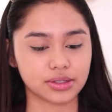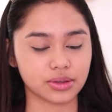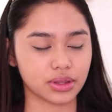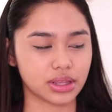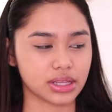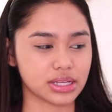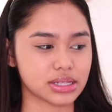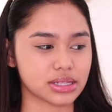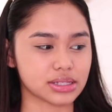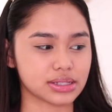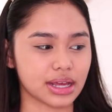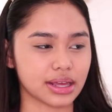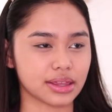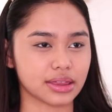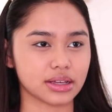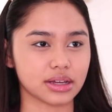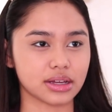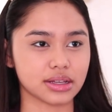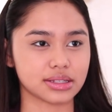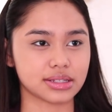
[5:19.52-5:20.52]
So this is
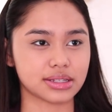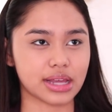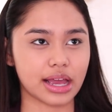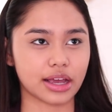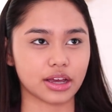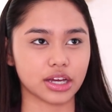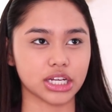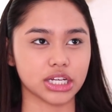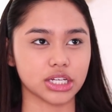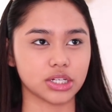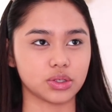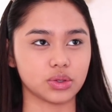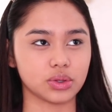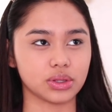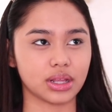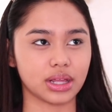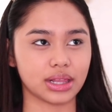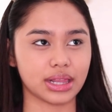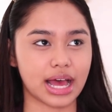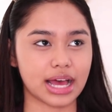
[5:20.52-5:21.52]
like the second
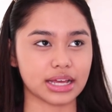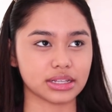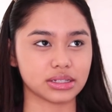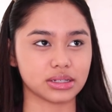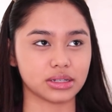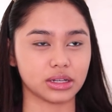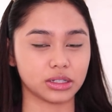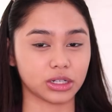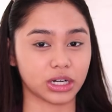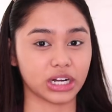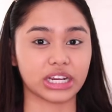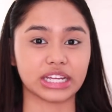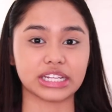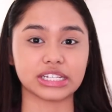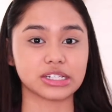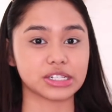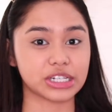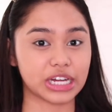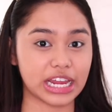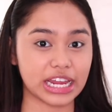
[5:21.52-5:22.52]
to the last the
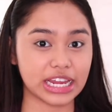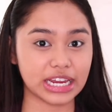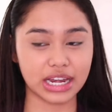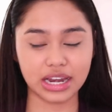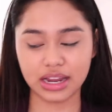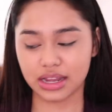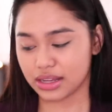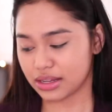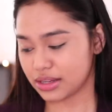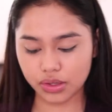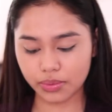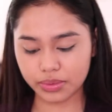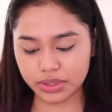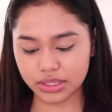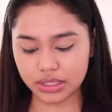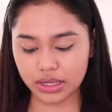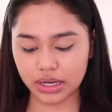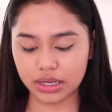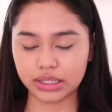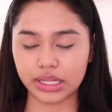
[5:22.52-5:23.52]
darkest shade. So
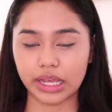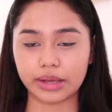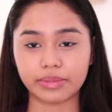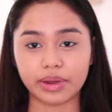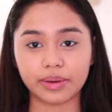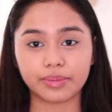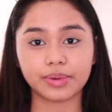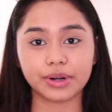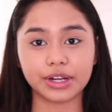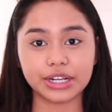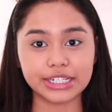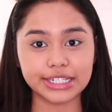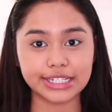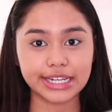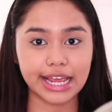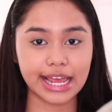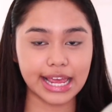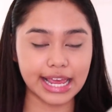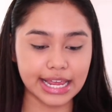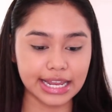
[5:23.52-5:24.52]
I'm just gonna take my
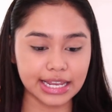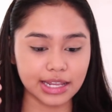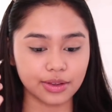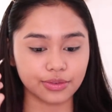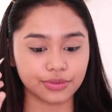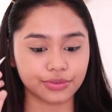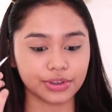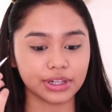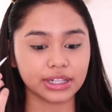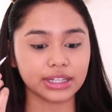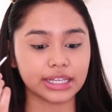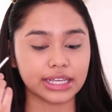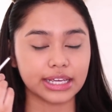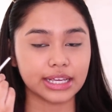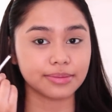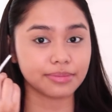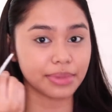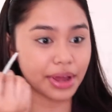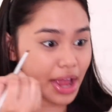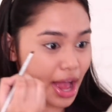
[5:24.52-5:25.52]
brush and fill
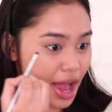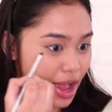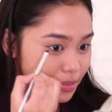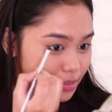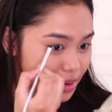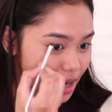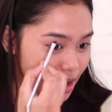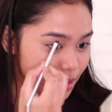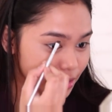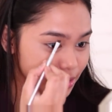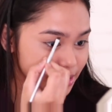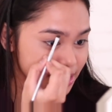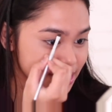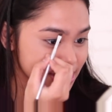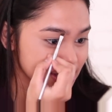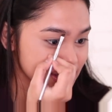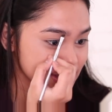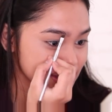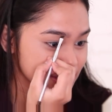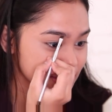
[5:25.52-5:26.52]
in my
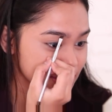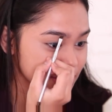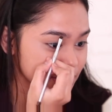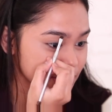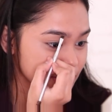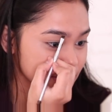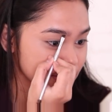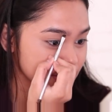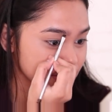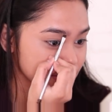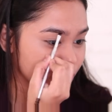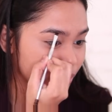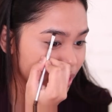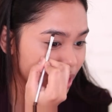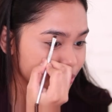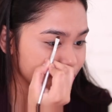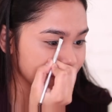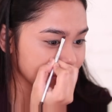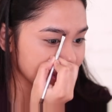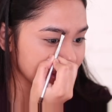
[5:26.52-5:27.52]
eyebrows. And
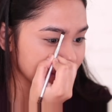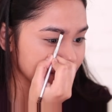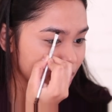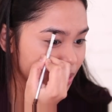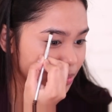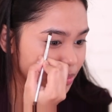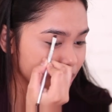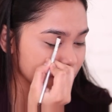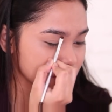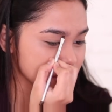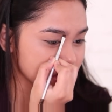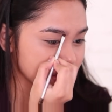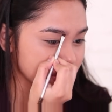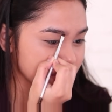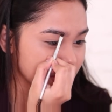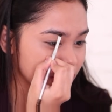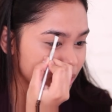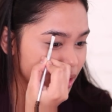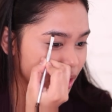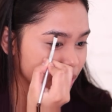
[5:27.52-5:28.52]
when I fill in my brows
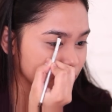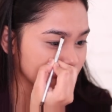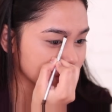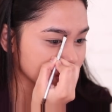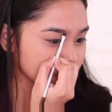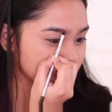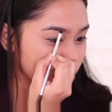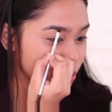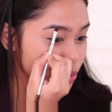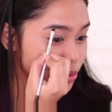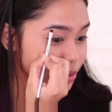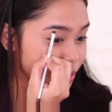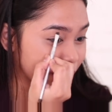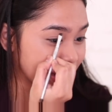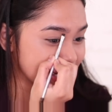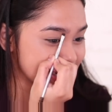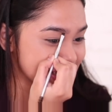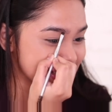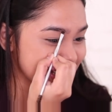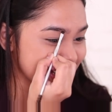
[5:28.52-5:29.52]
naman, I don't go
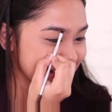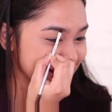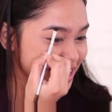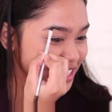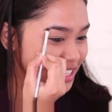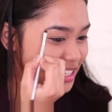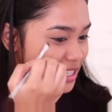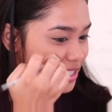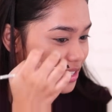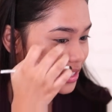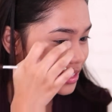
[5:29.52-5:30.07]
crazy.